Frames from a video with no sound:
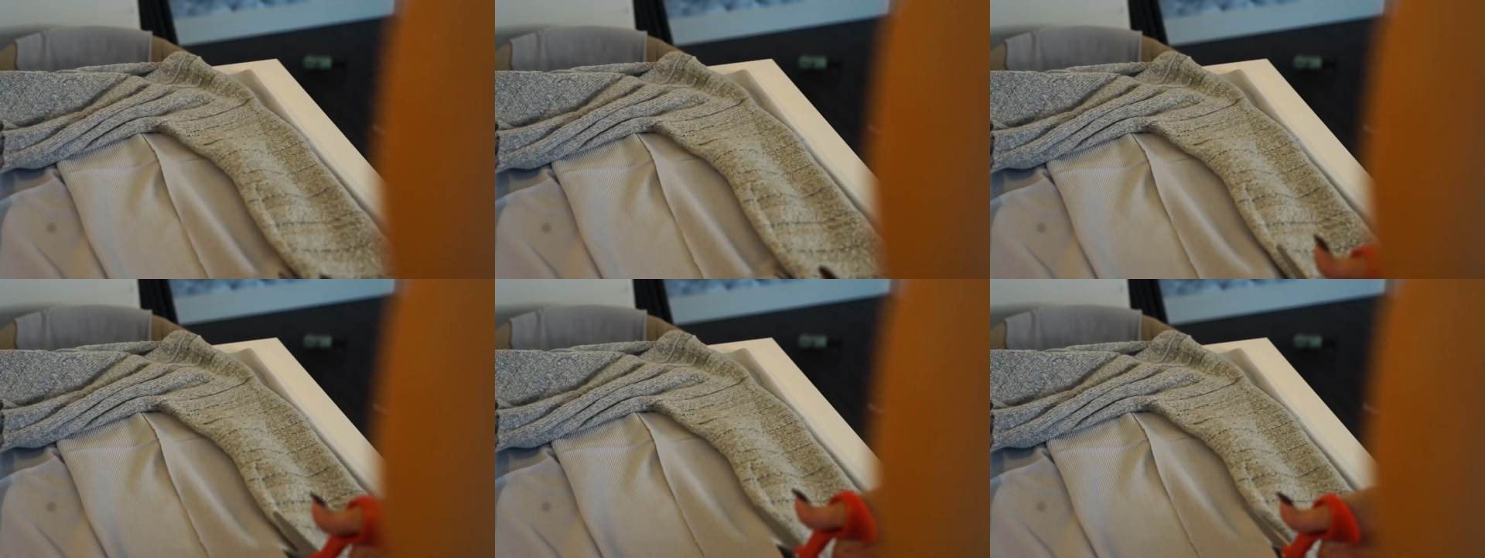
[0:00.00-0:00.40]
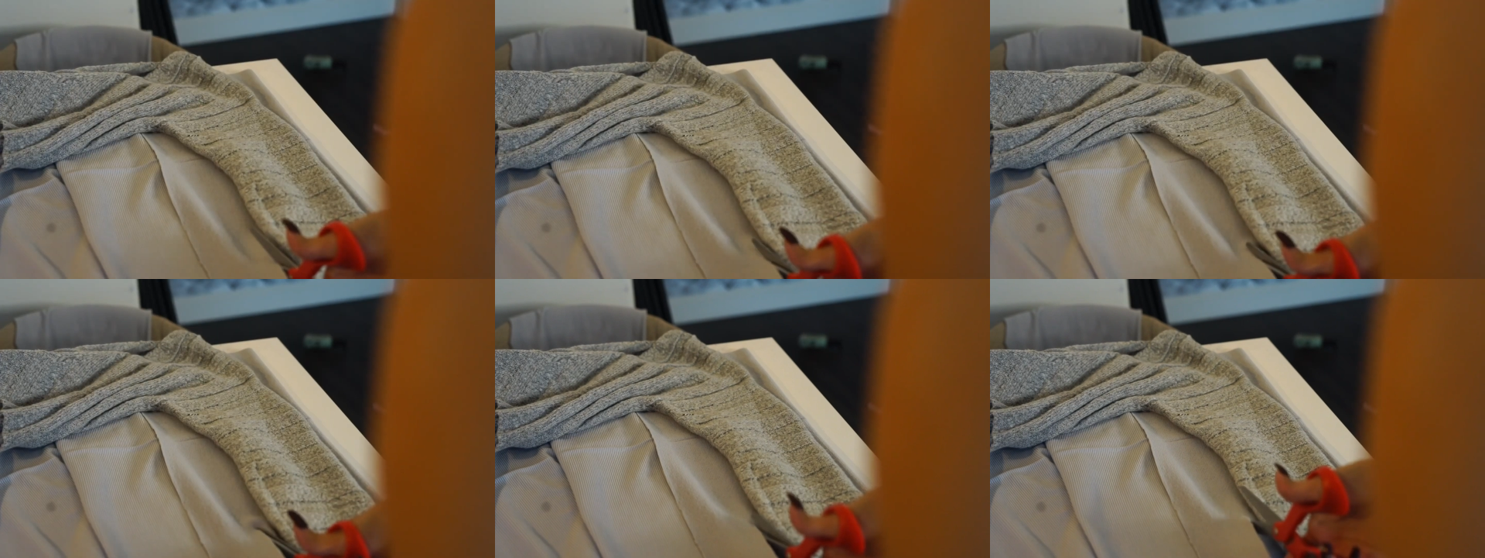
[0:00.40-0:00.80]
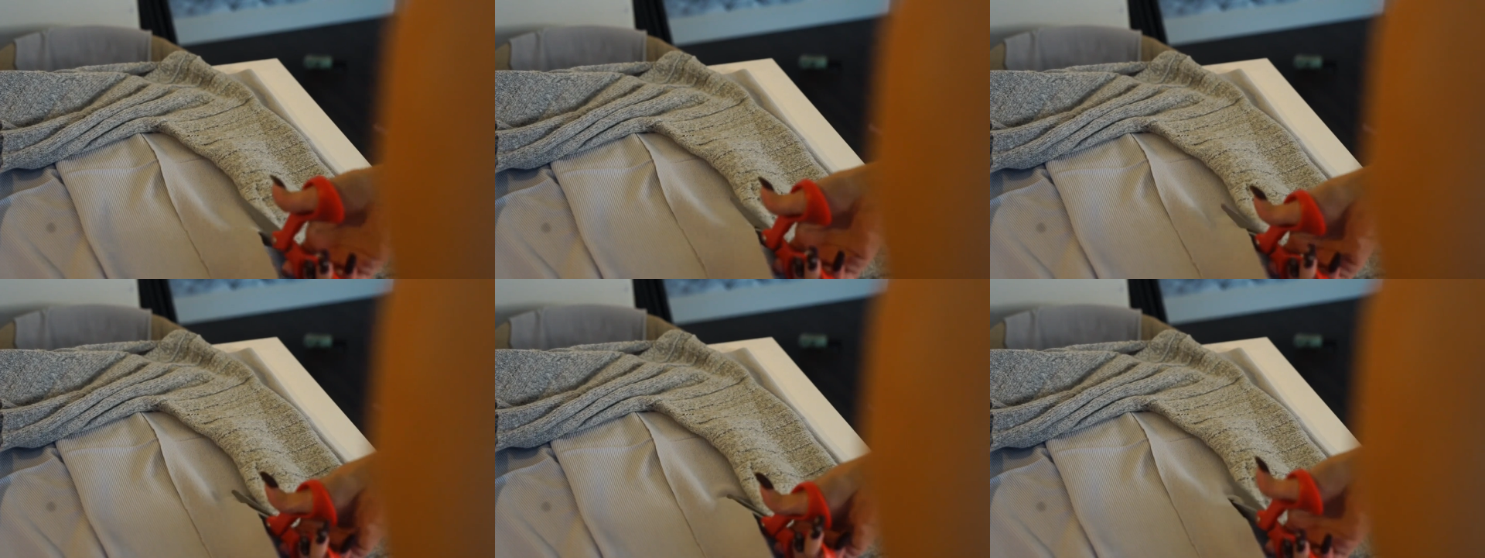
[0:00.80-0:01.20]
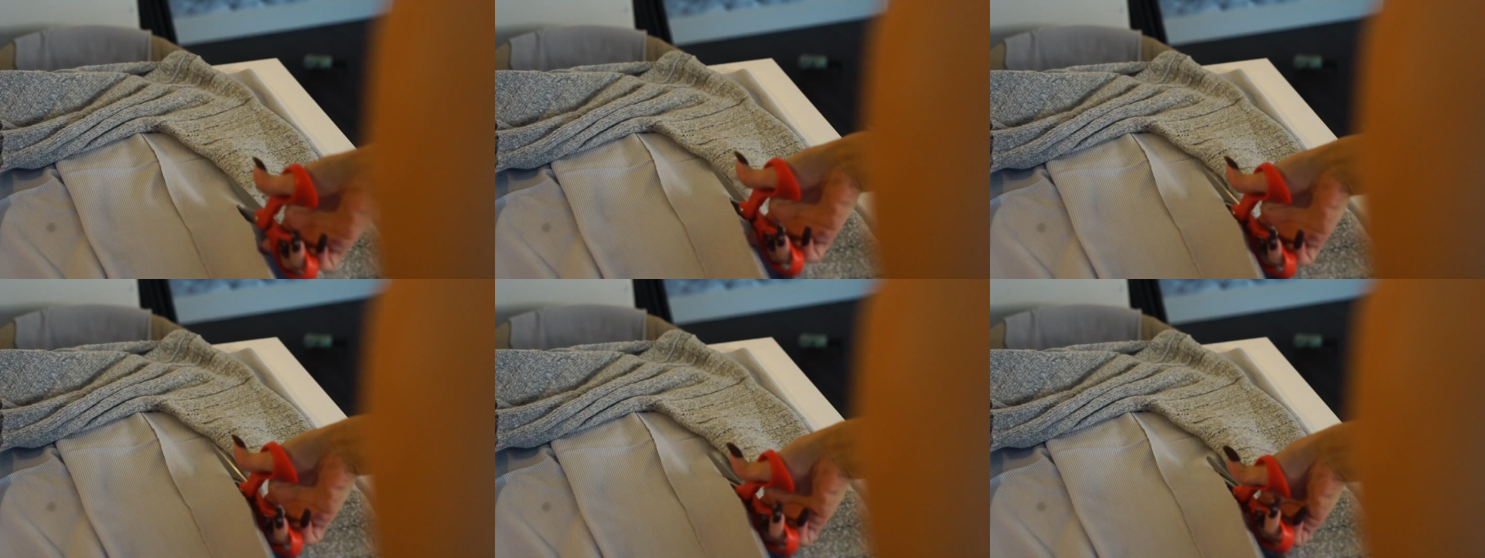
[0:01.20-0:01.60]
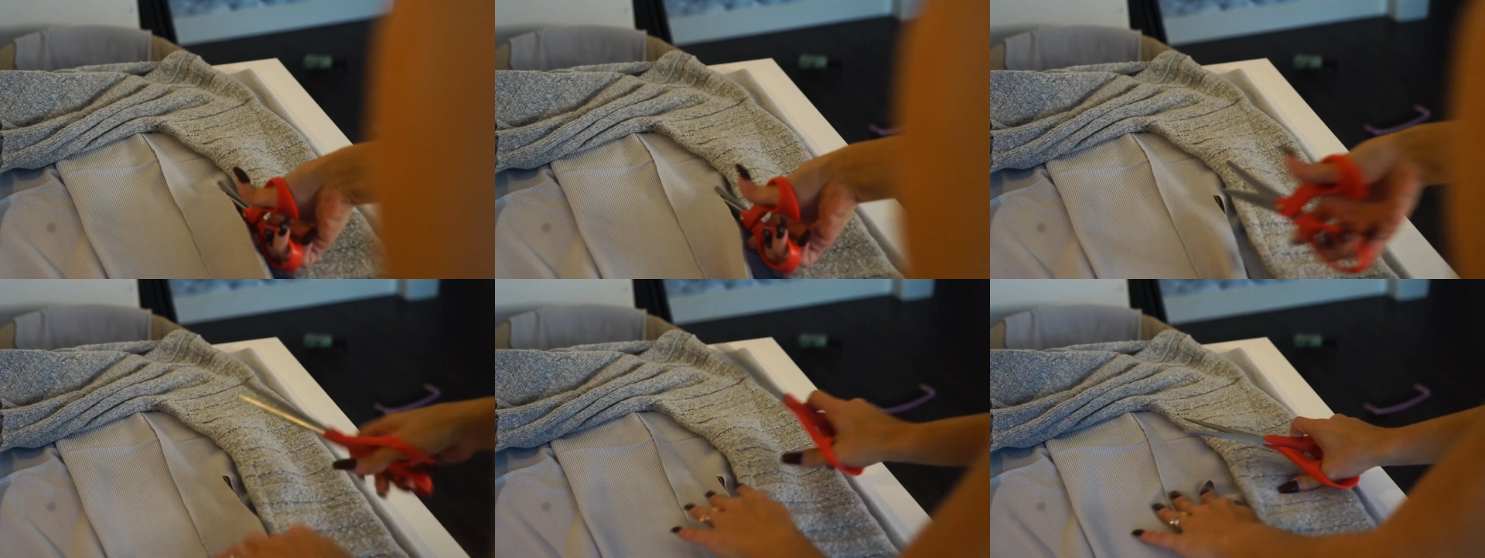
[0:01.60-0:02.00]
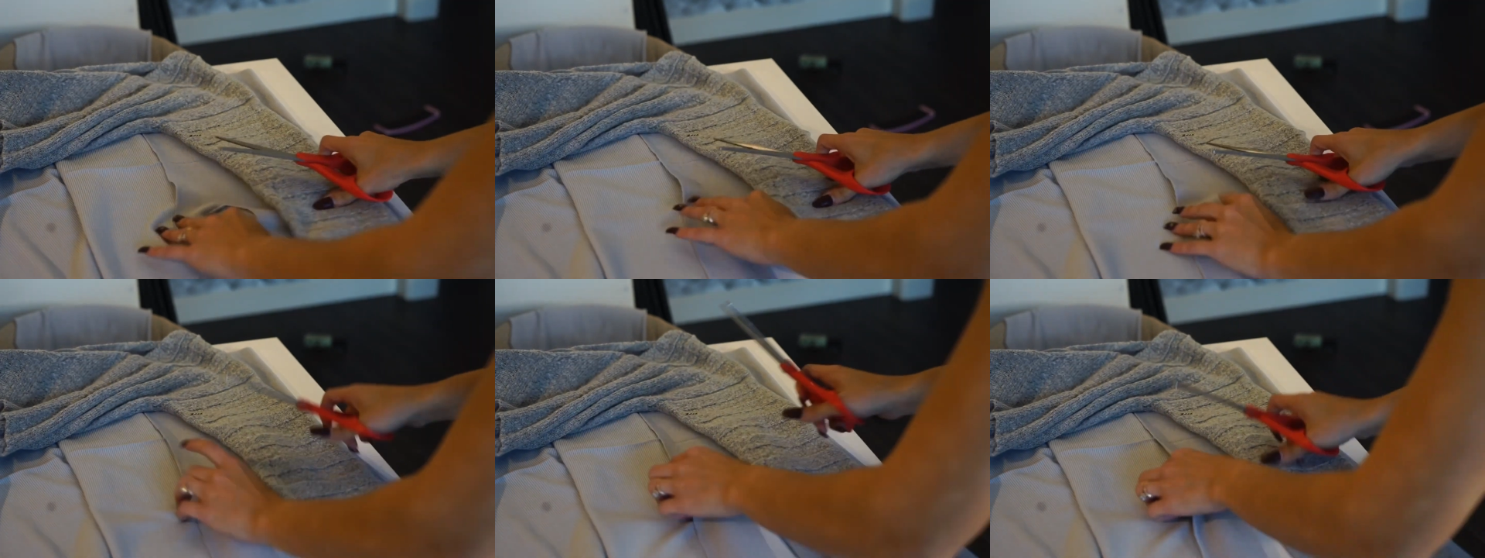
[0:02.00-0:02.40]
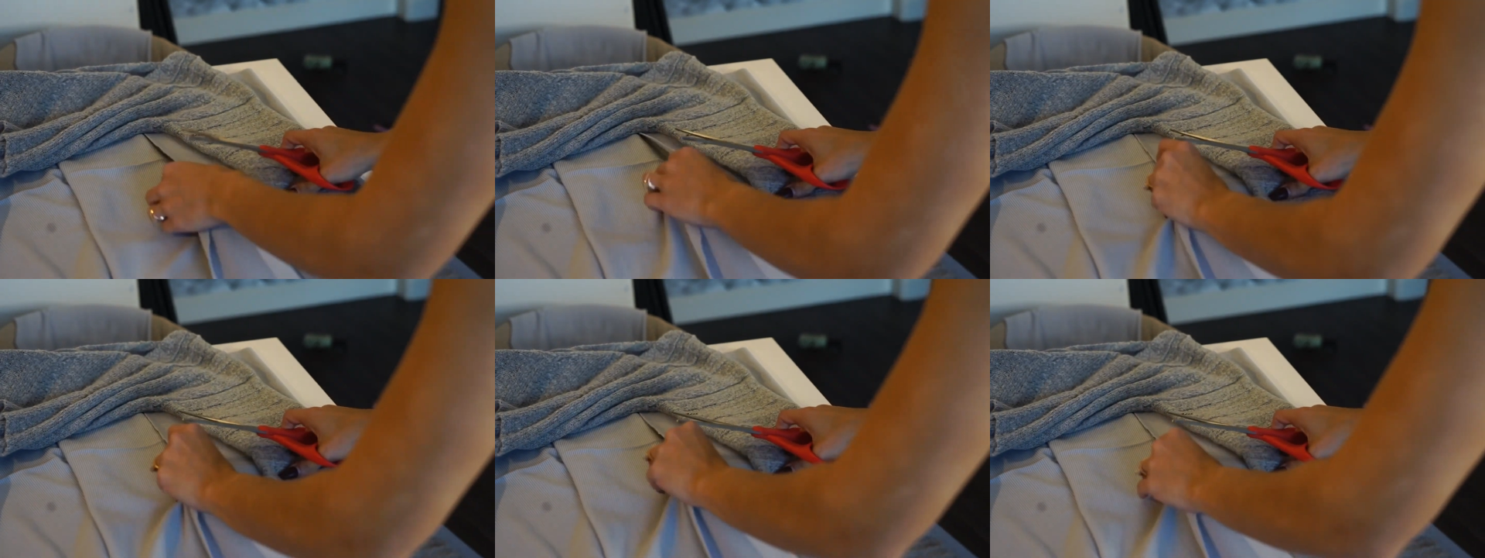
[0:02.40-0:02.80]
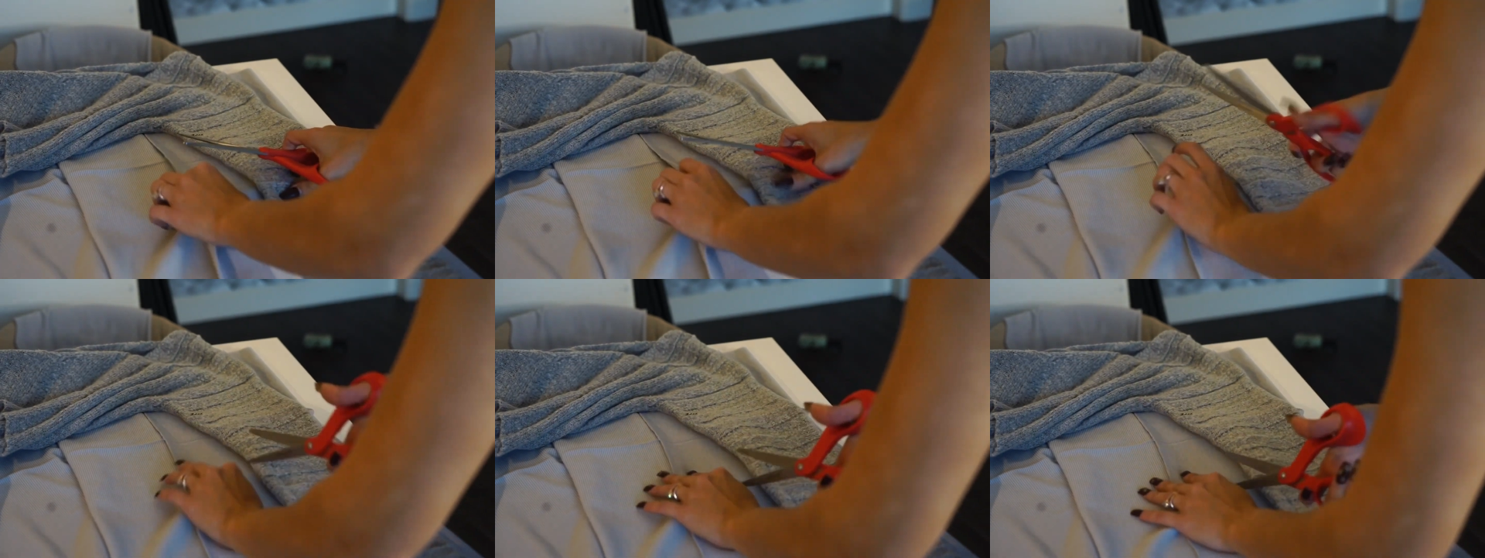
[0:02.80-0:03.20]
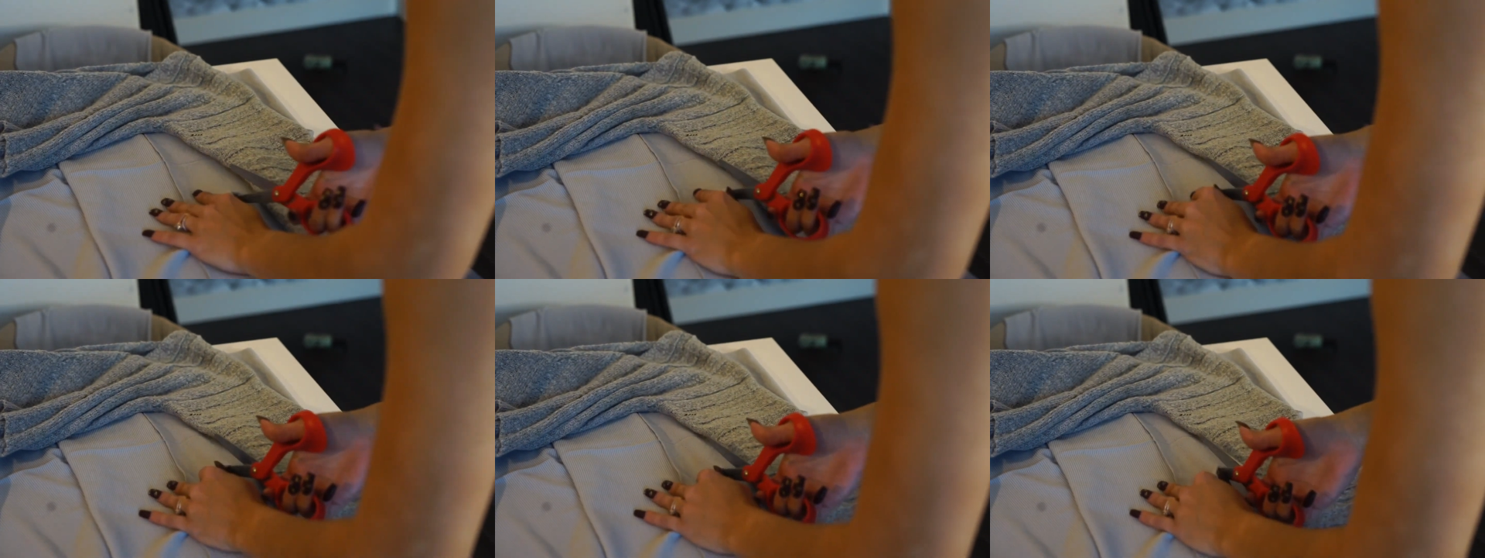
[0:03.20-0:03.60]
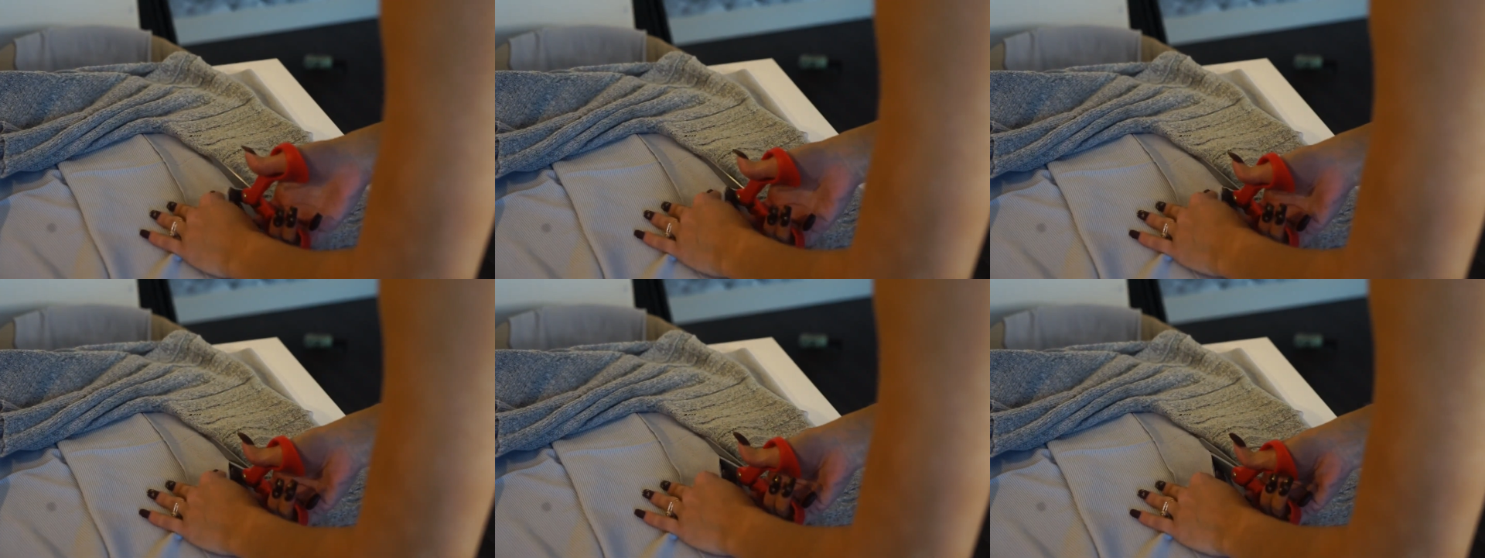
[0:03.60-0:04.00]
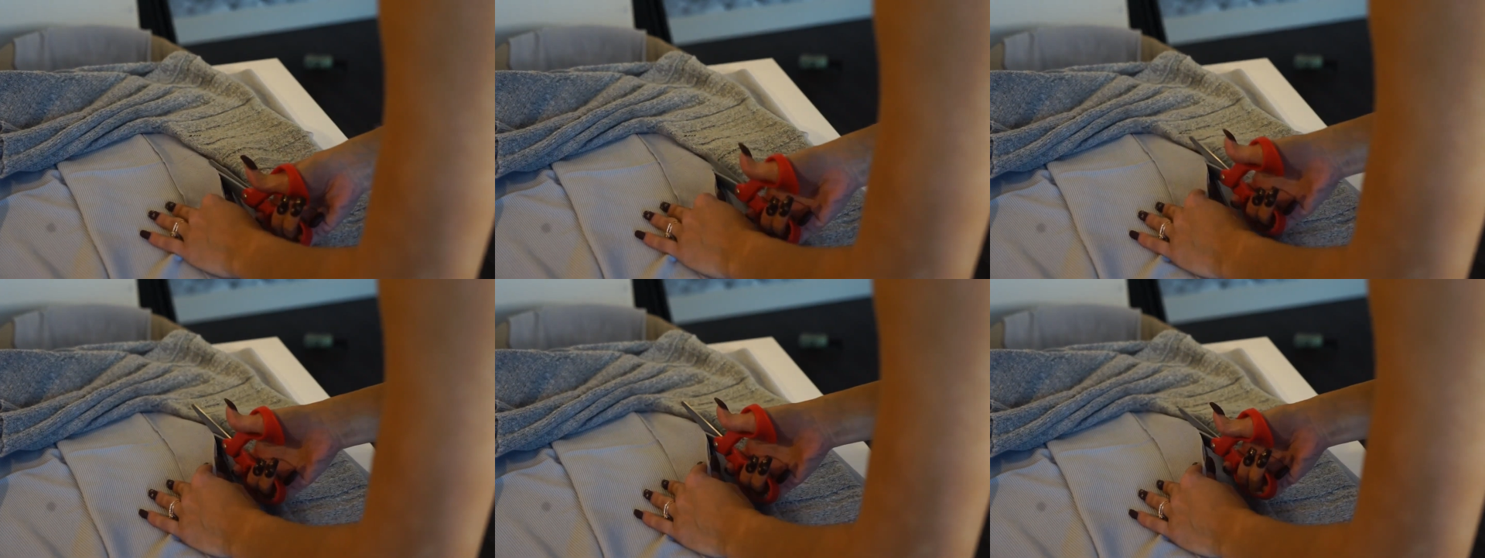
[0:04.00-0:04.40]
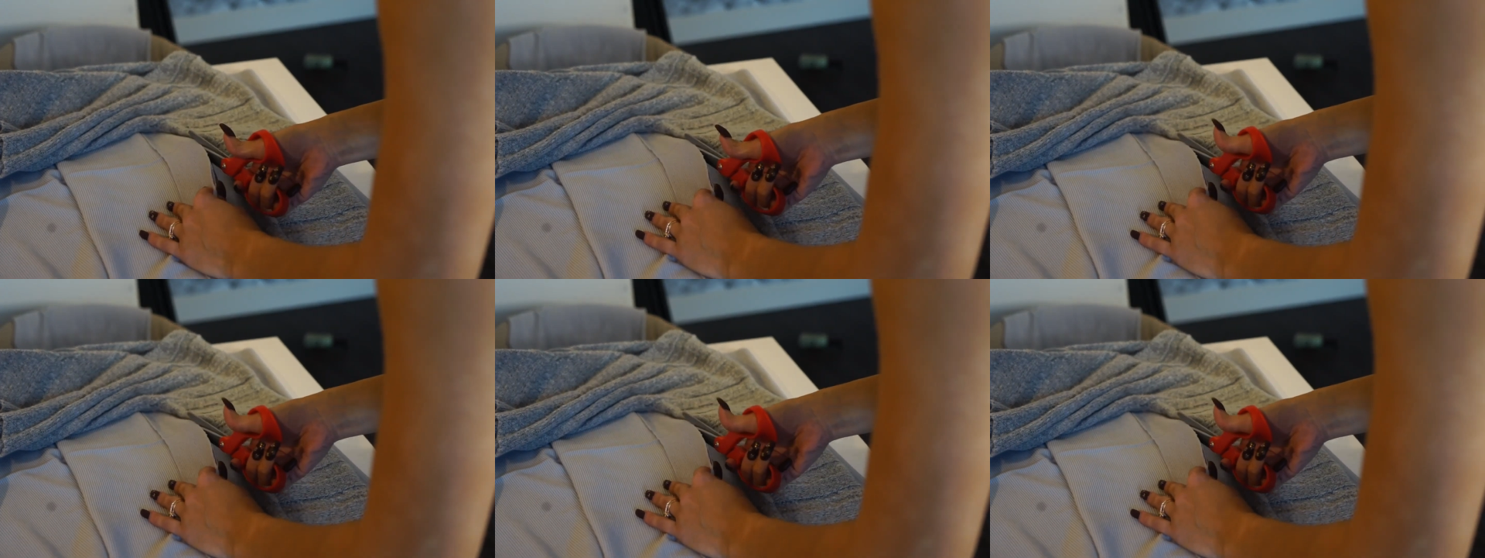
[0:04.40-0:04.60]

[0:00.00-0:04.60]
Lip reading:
(no speaker visible)